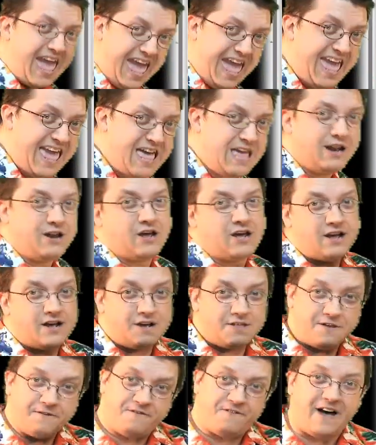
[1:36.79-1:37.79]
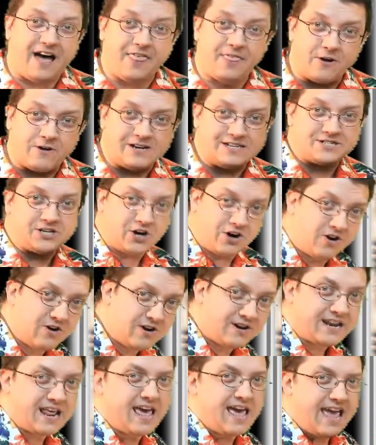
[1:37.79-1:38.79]
And the father is
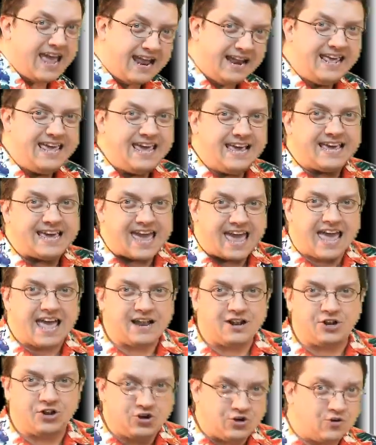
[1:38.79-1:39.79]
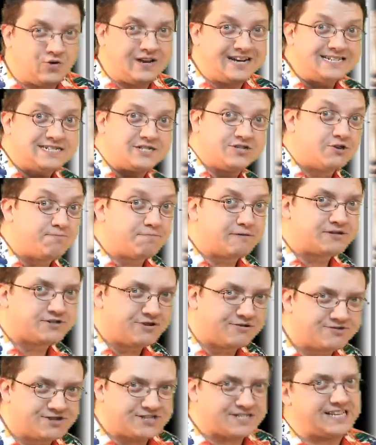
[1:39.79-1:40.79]
hurt, and he can't do his super
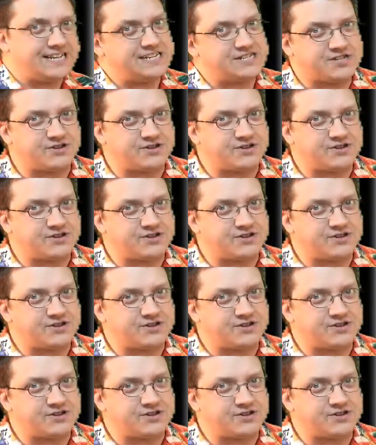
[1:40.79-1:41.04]
soldier thing.